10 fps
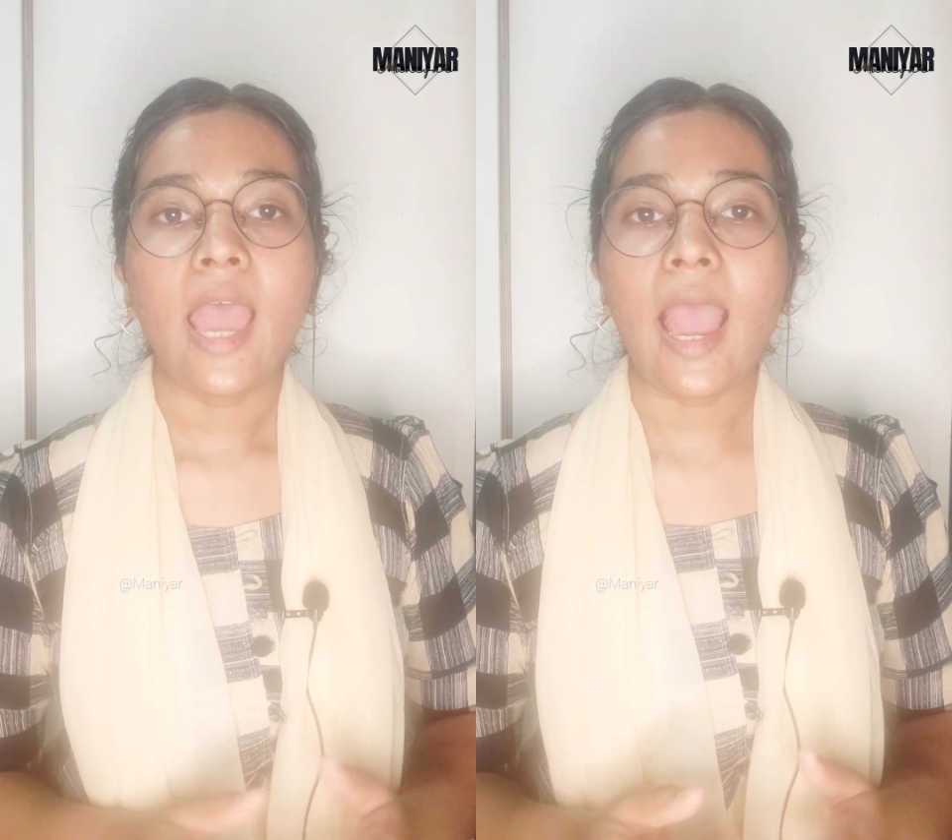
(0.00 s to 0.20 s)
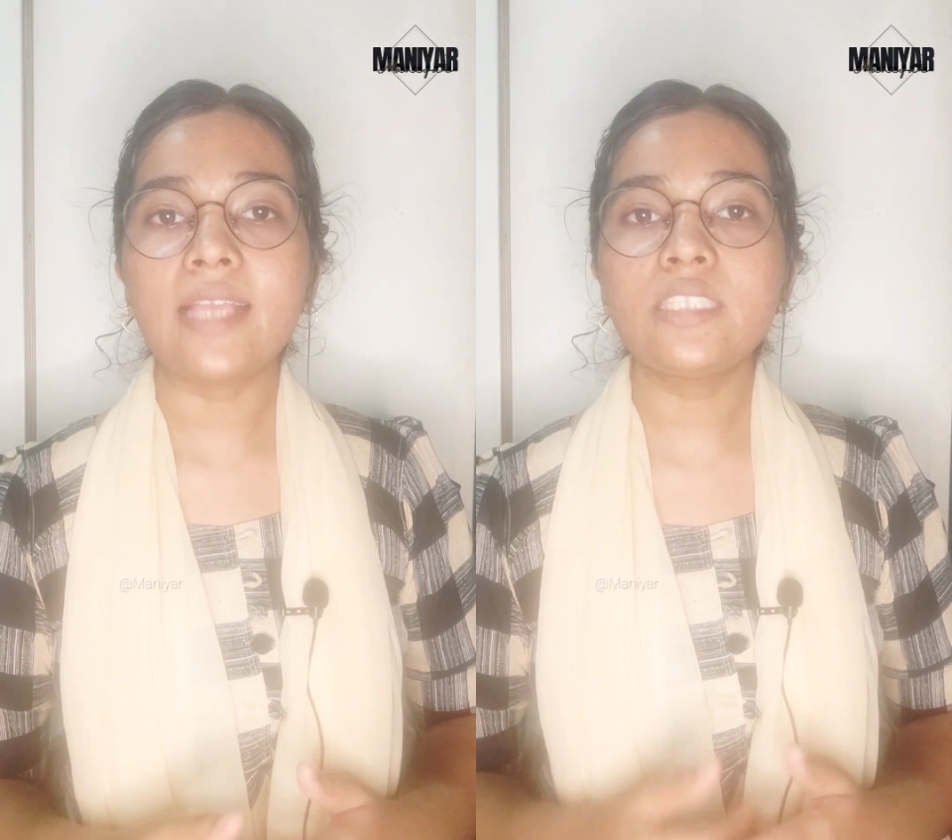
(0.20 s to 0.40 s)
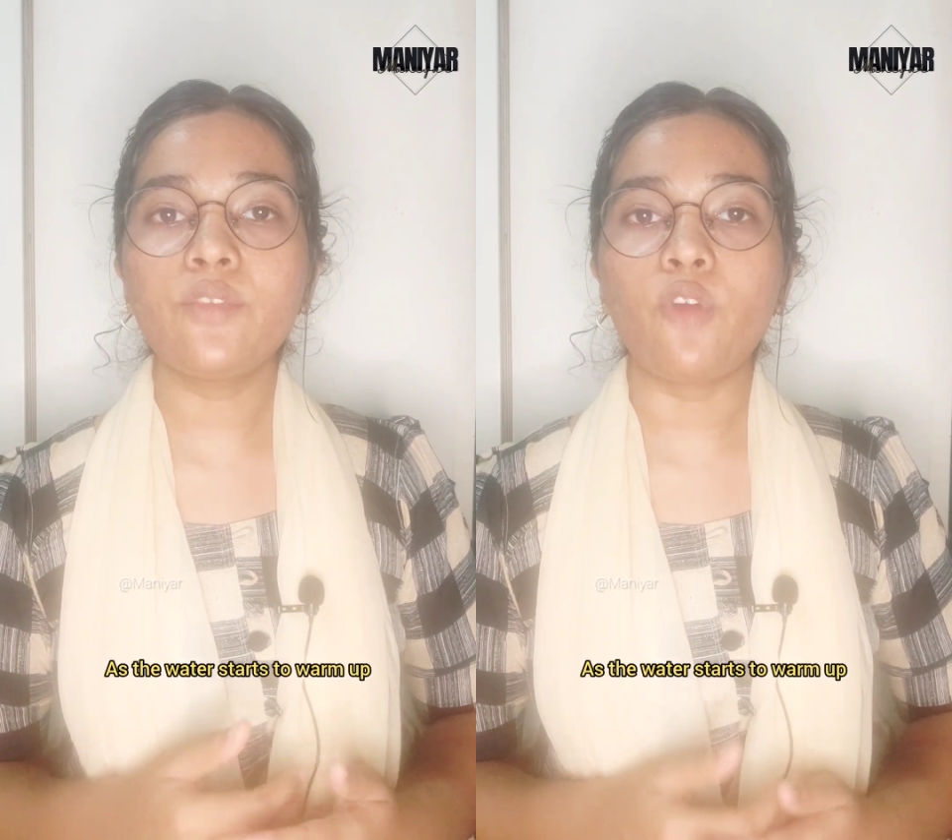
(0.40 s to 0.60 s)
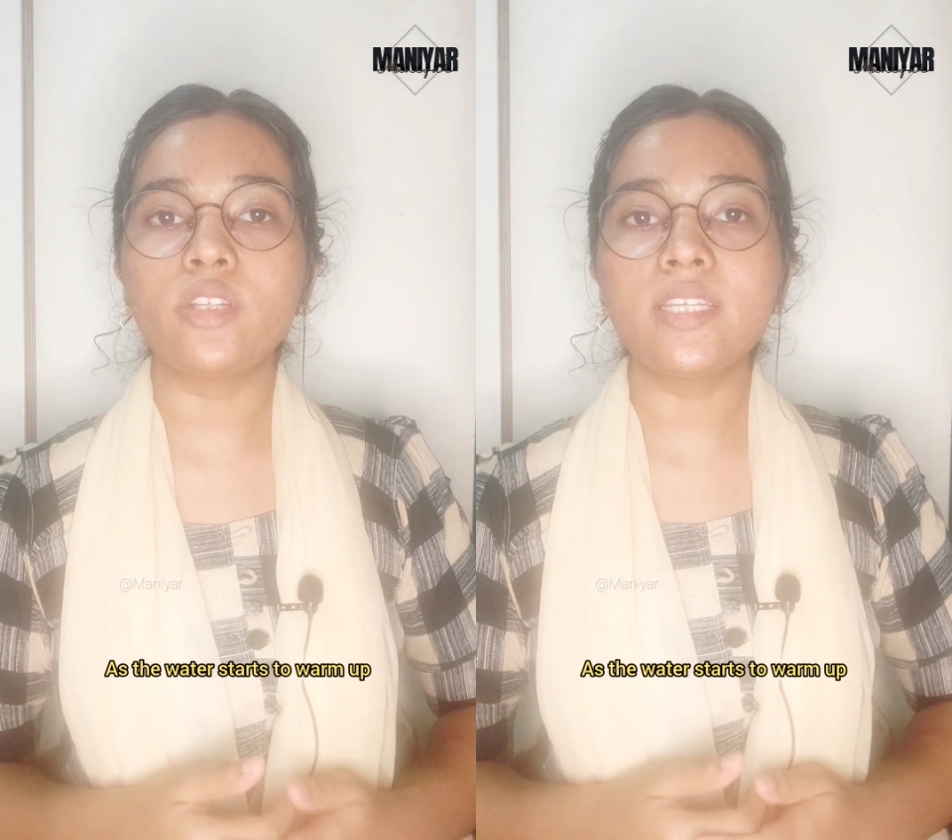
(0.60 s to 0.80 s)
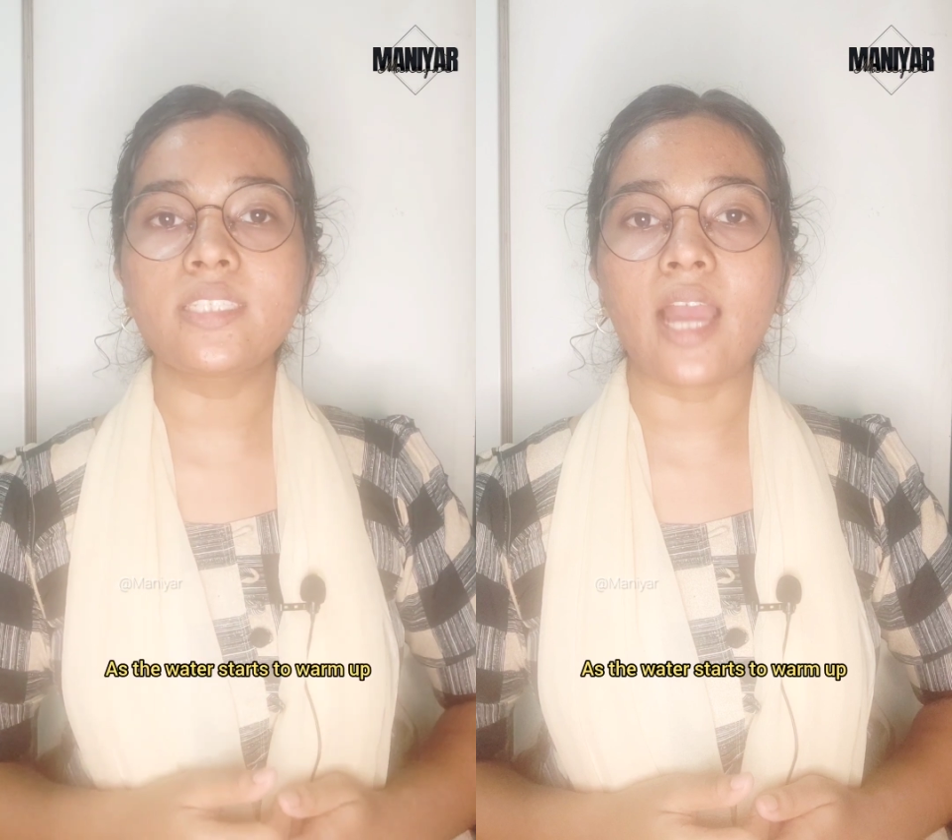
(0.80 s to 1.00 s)
As the
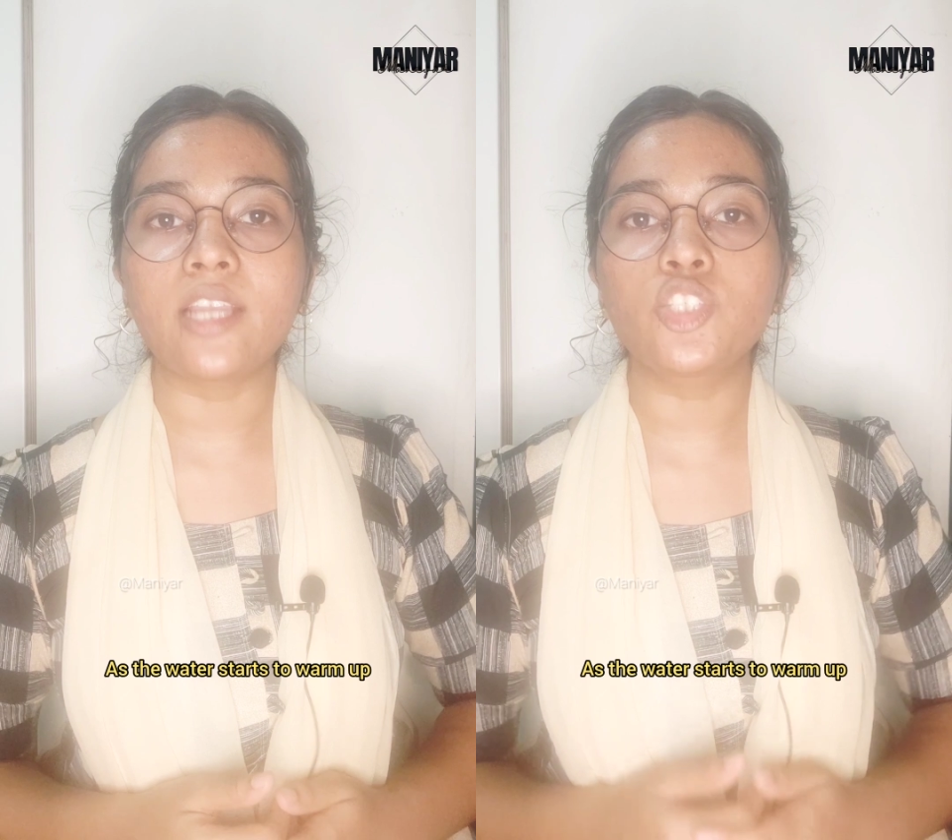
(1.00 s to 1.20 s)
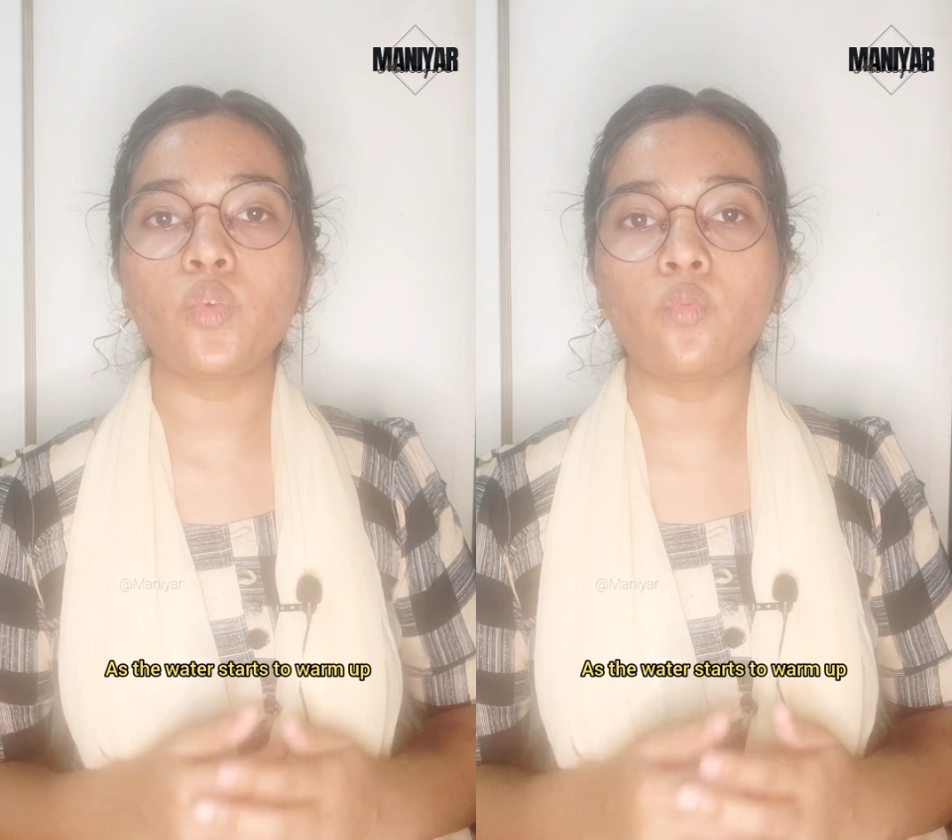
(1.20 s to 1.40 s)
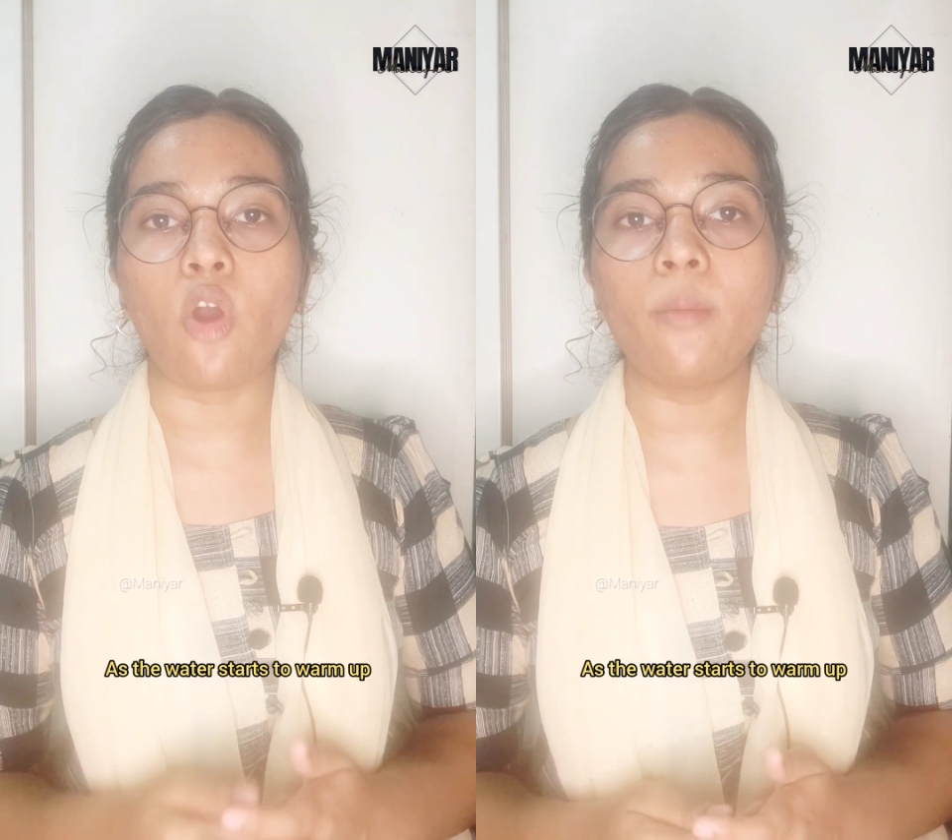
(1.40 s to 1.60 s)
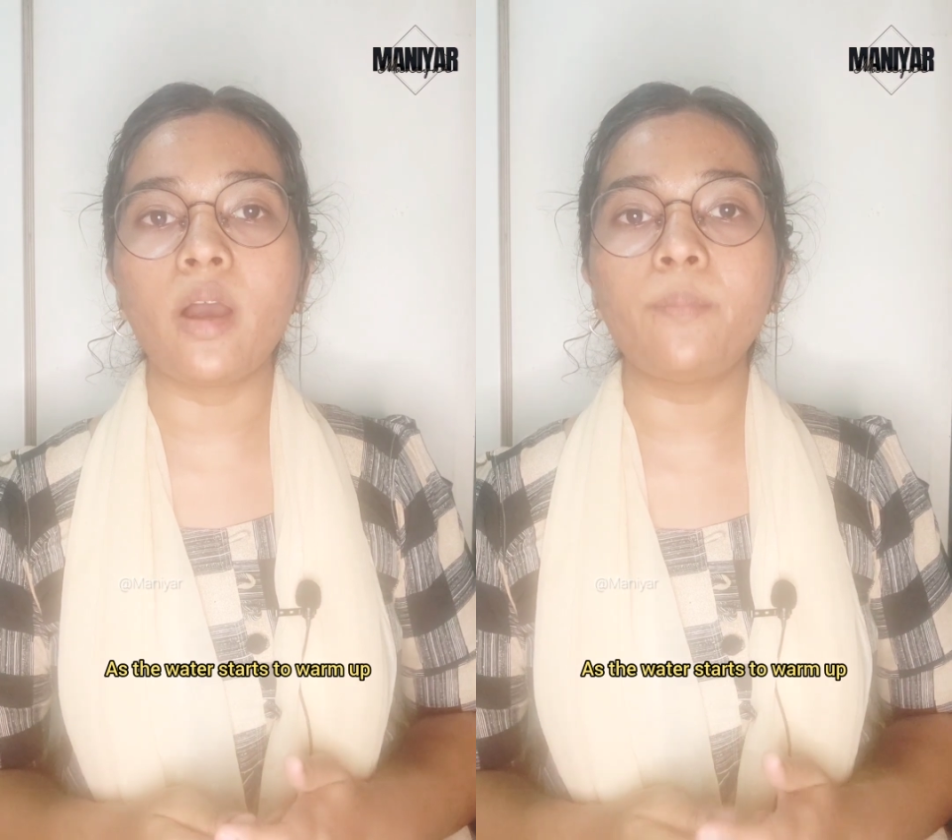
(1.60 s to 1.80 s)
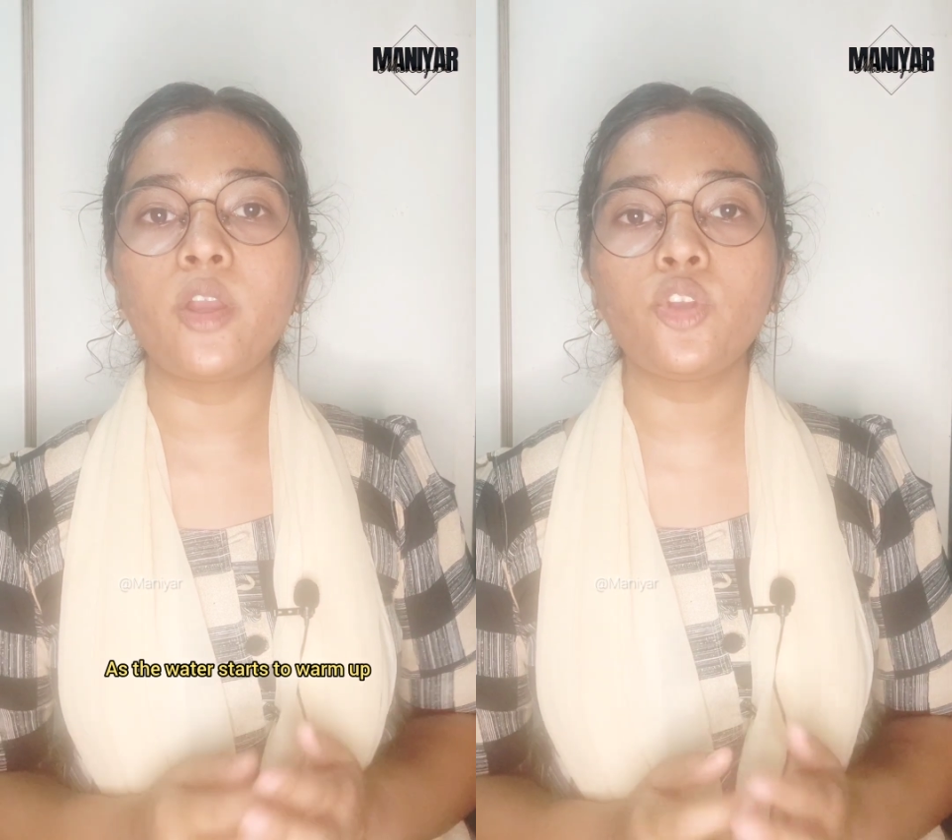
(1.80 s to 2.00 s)
water starts to warm up,